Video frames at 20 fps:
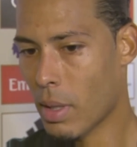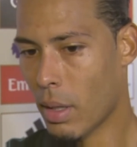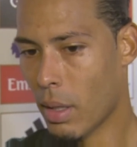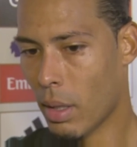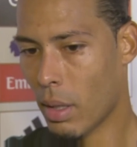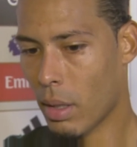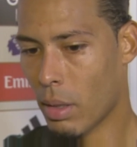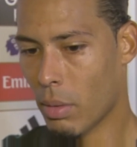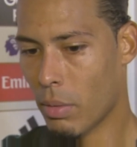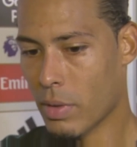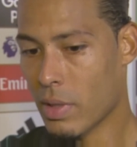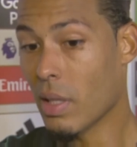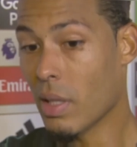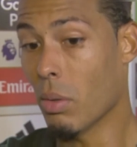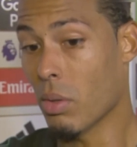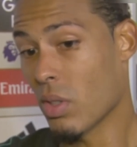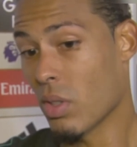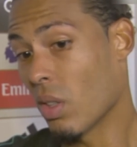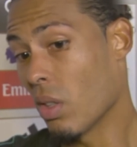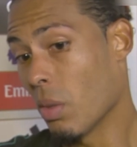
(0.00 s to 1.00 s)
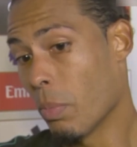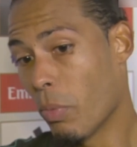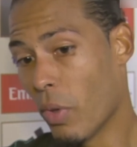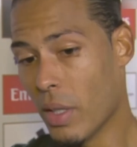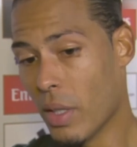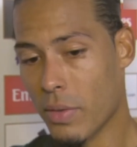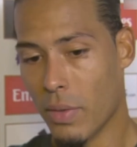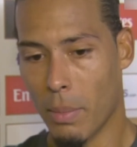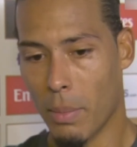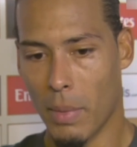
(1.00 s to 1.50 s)
I think obviously it was a good
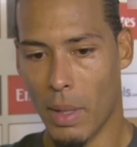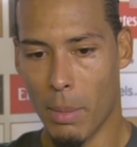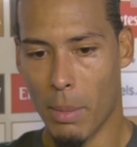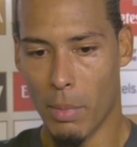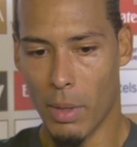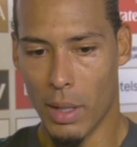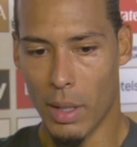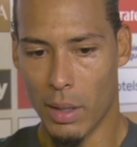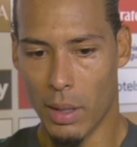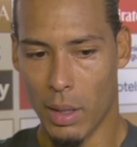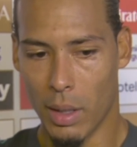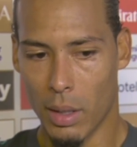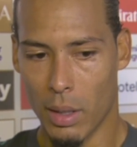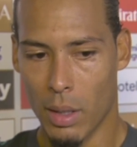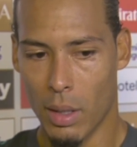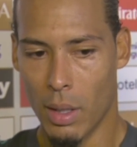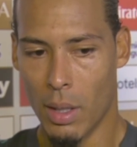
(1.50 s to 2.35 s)
press from them, but I think